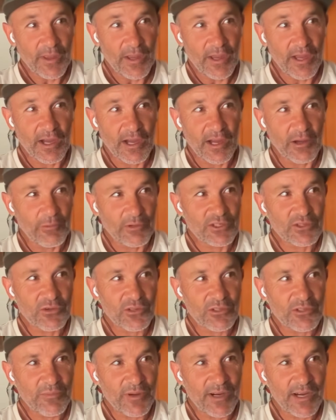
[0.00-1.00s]
we
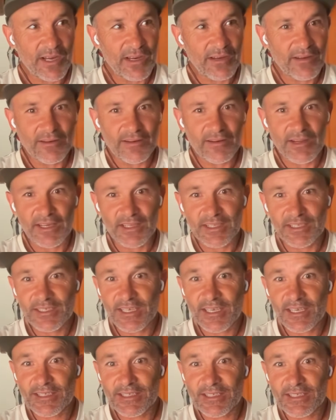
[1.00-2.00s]
talked about like these
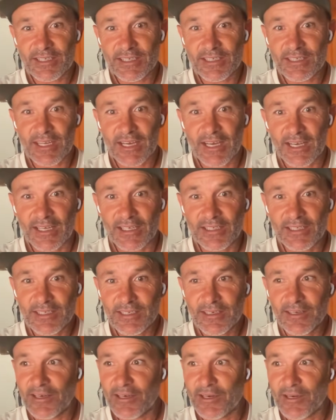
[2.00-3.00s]
kids these
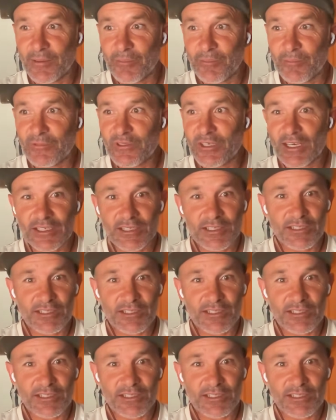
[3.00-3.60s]
days, Jackson